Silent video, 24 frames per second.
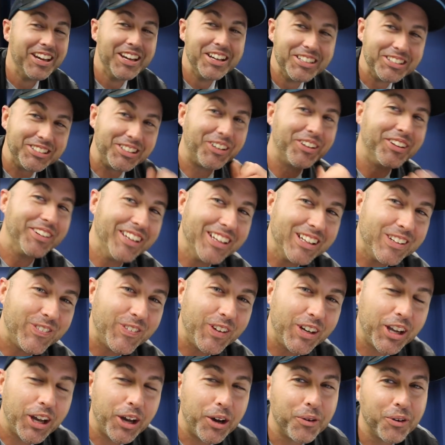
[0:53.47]
So in this
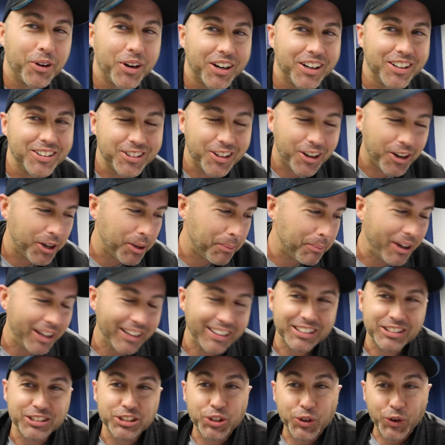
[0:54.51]
video, we're gonna talk about
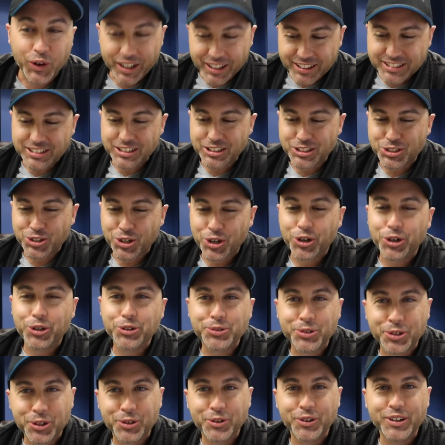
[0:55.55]
these crazy trolls,
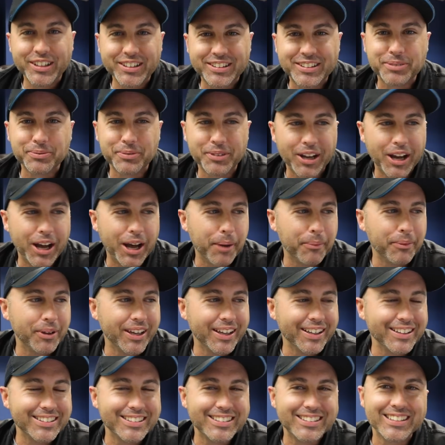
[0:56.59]
we're gonna read some
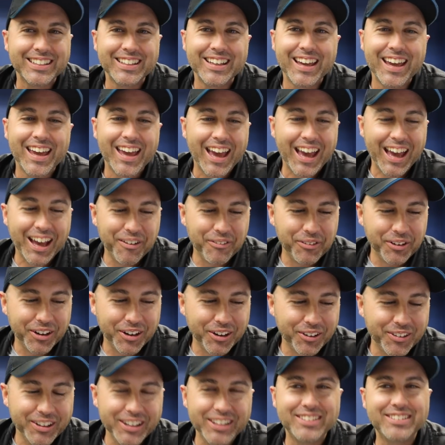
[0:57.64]
comments, and we're
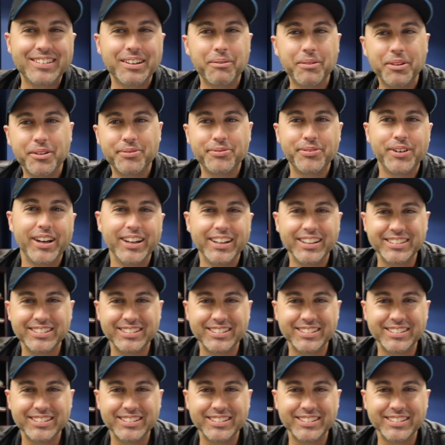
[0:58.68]
gonna read some of the funny